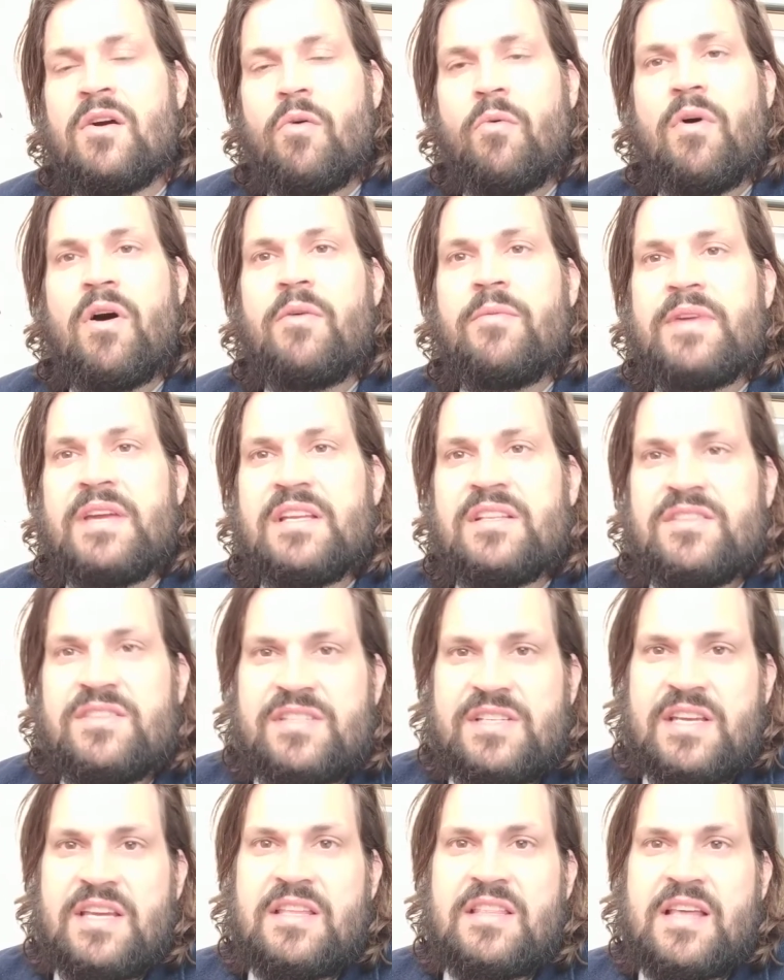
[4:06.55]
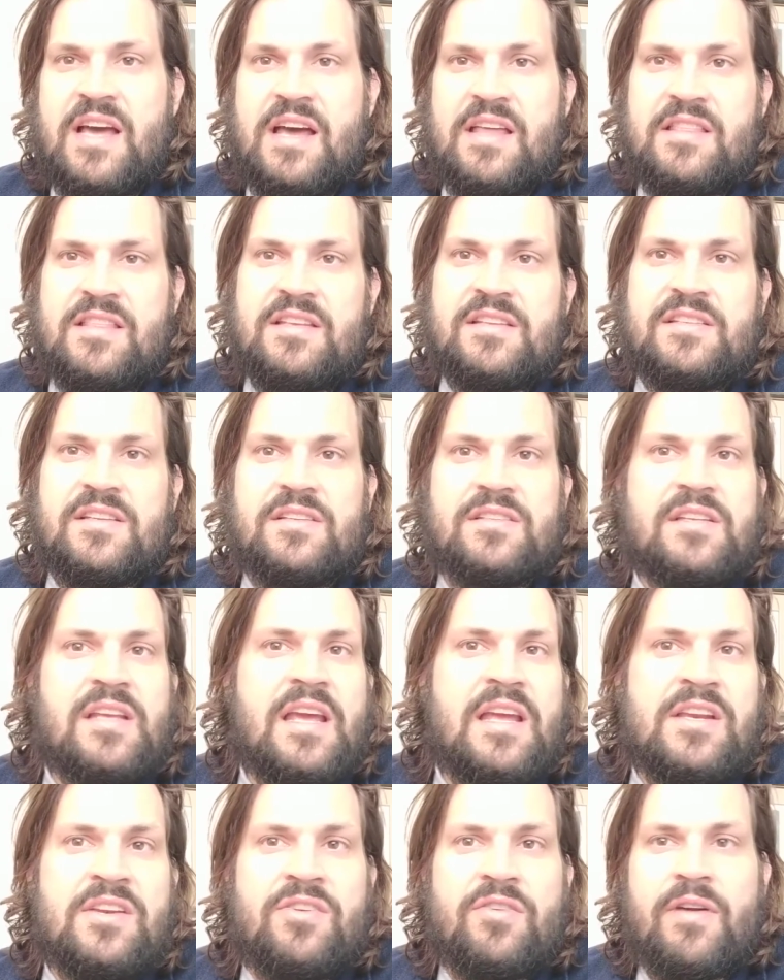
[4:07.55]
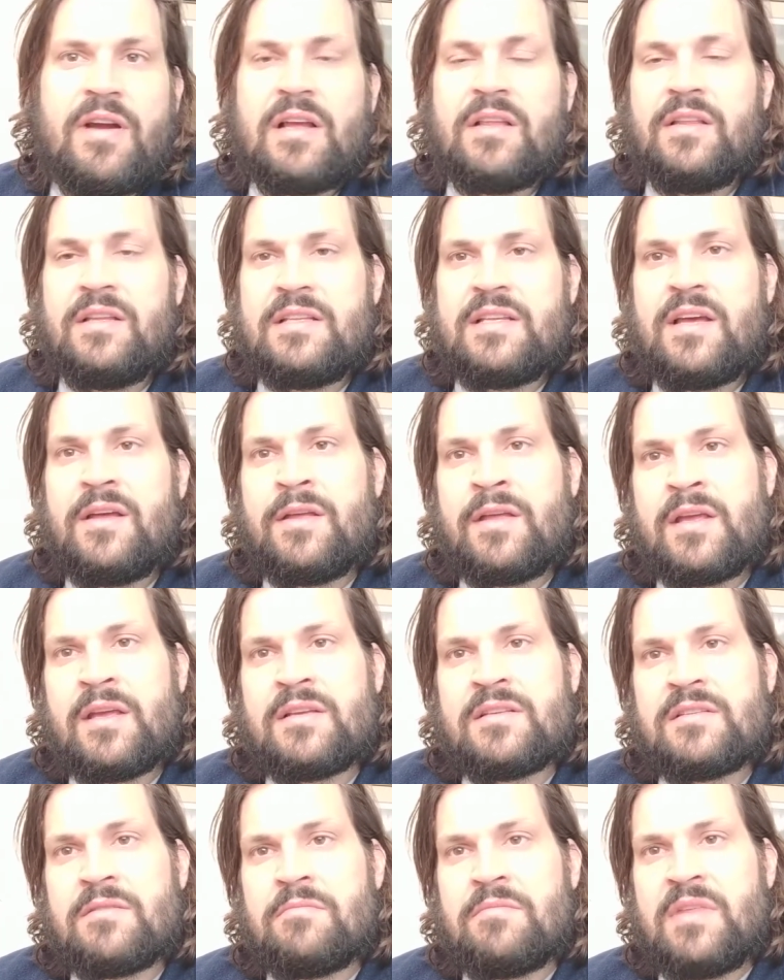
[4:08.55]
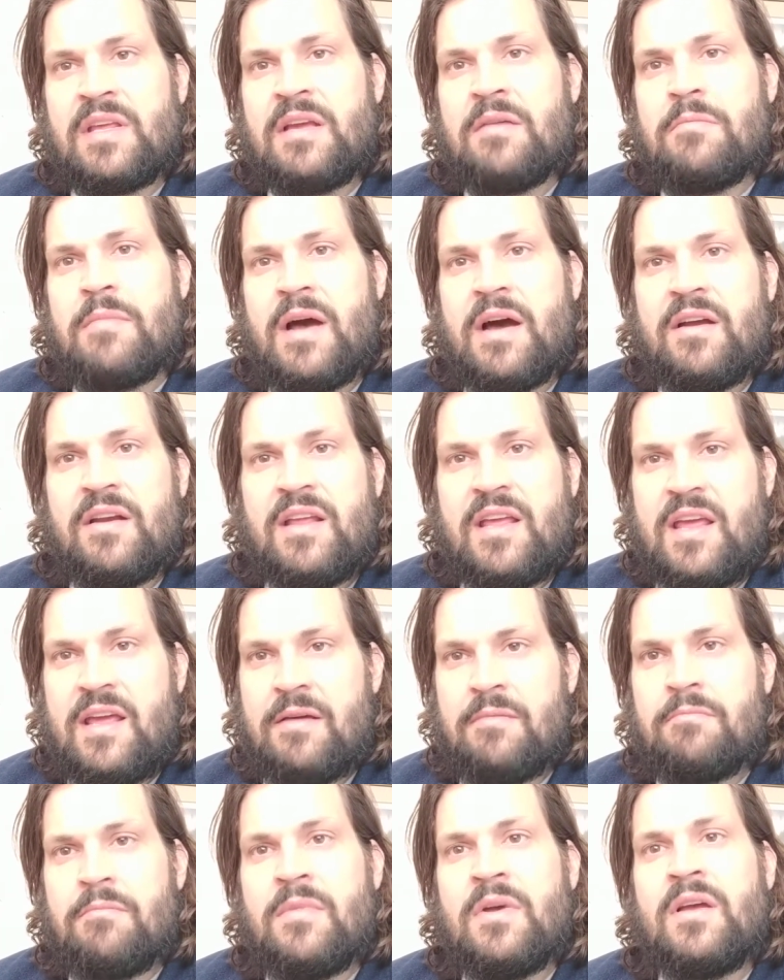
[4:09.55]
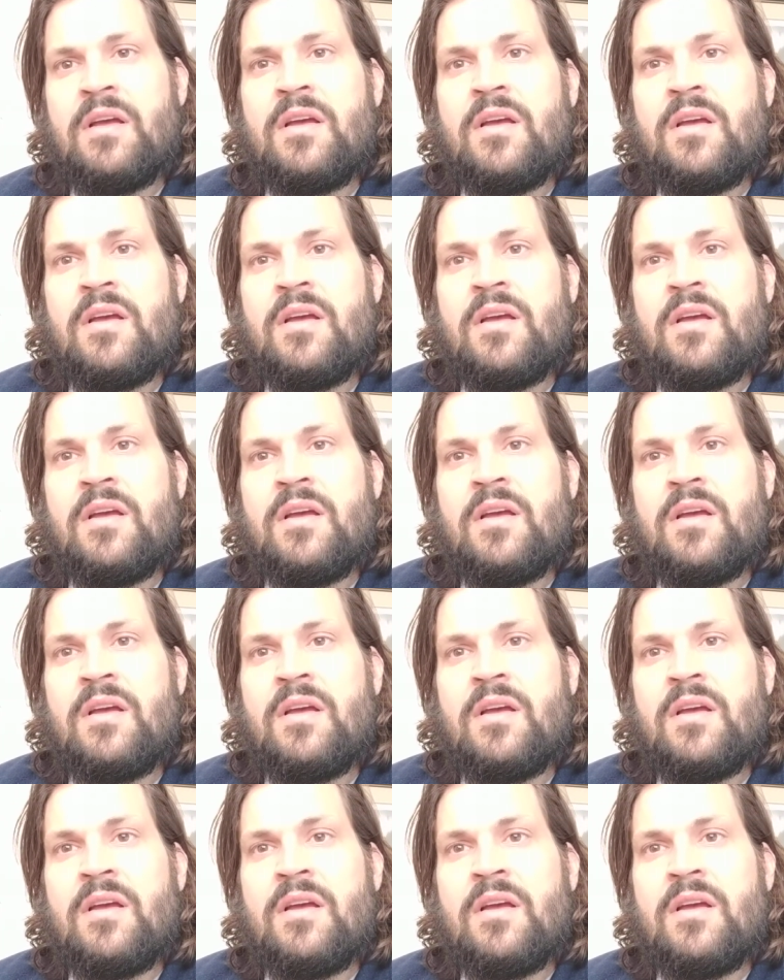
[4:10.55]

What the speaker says: well, we can see that this is indirectly telling us something about him.